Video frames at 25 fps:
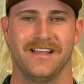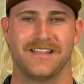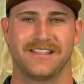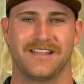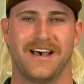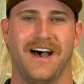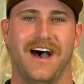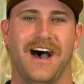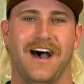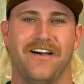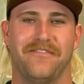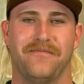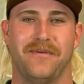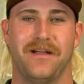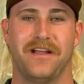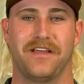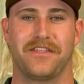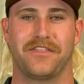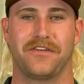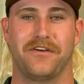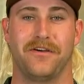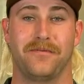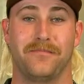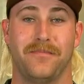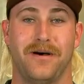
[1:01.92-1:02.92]
the half
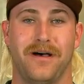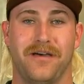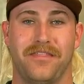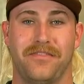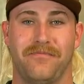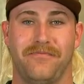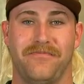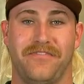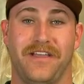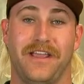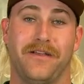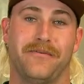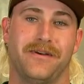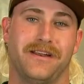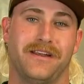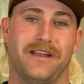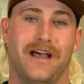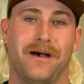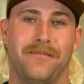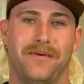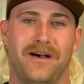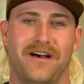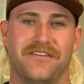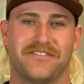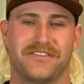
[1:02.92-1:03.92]
marathon, my feet went
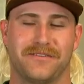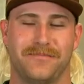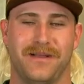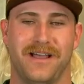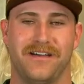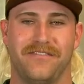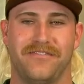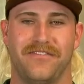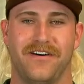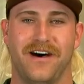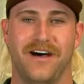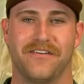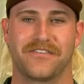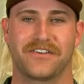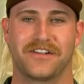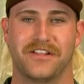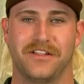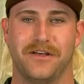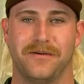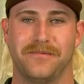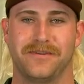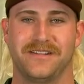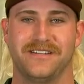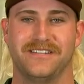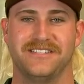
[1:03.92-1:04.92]
numb after about 5
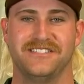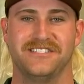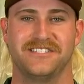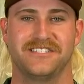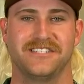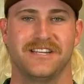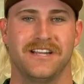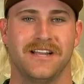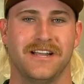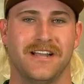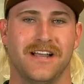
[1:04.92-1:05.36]
kilometres.